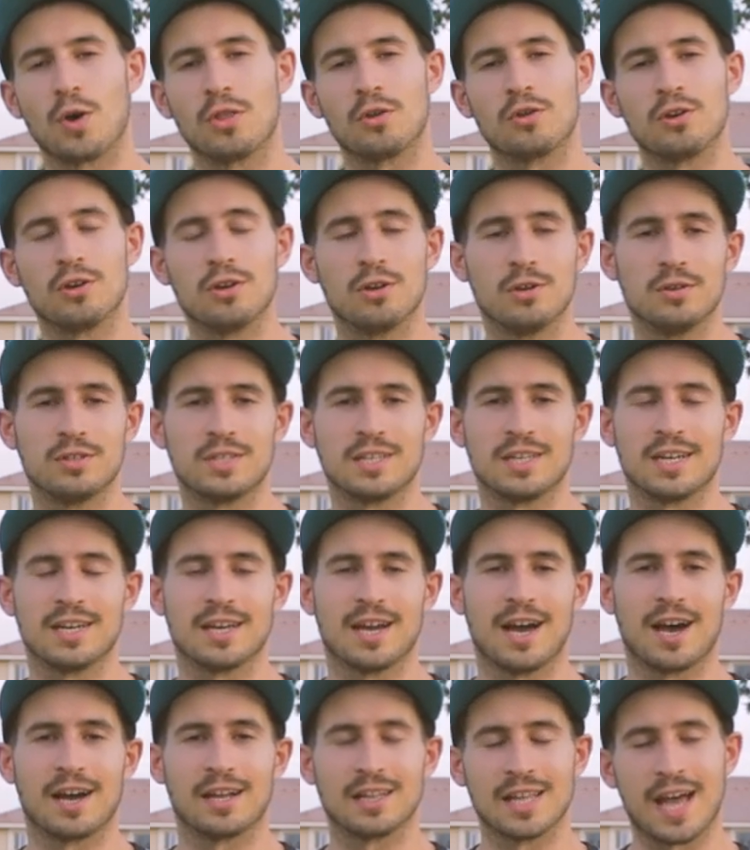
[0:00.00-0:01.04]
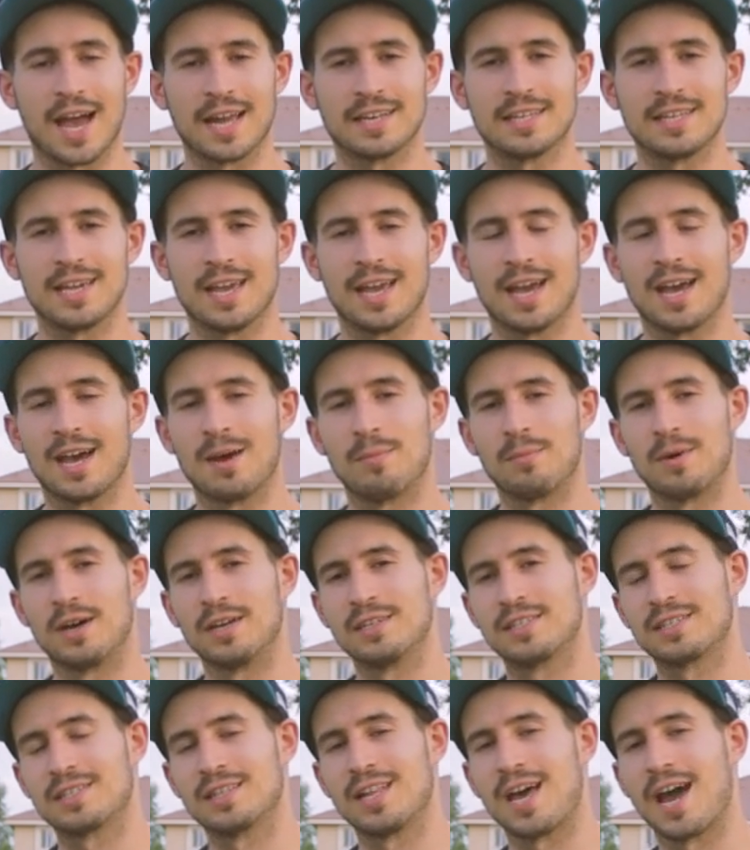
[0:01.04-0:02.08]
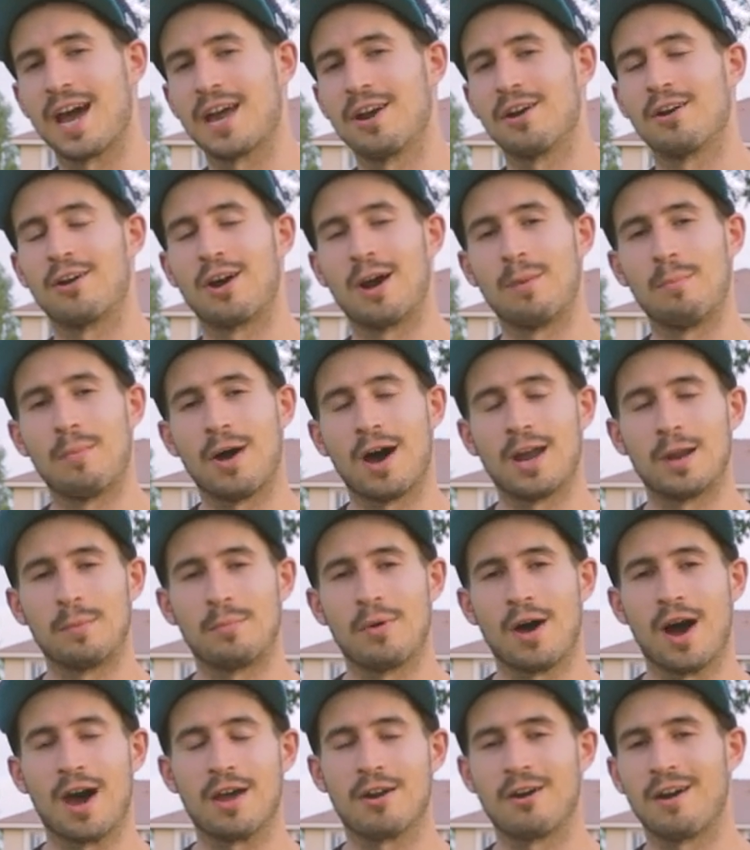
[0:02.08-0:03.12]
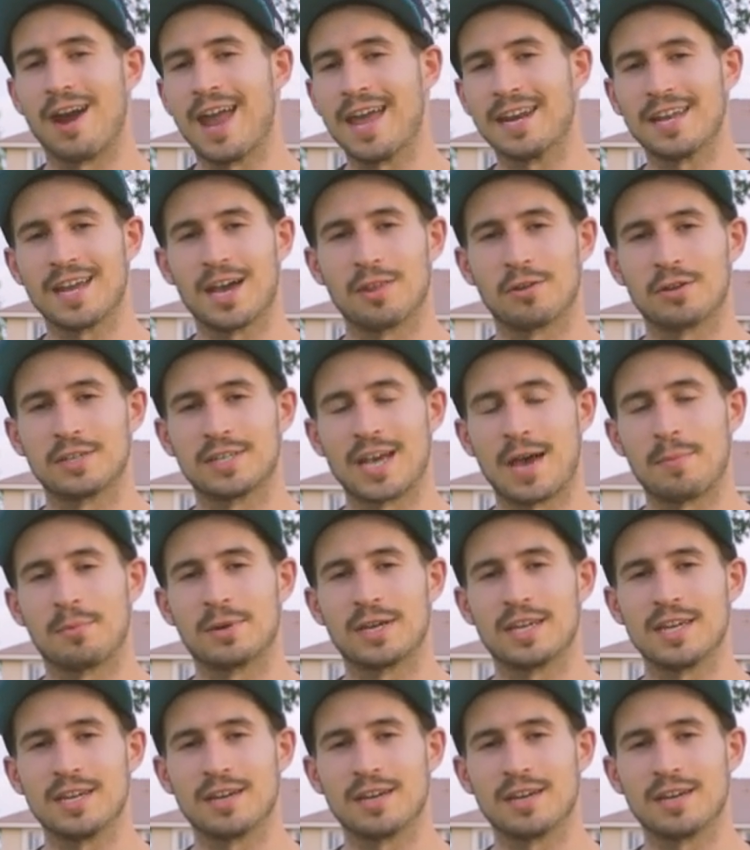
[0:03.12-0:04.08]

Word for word: Whether you're using a glide cam, a slider, a monopod, or any other type of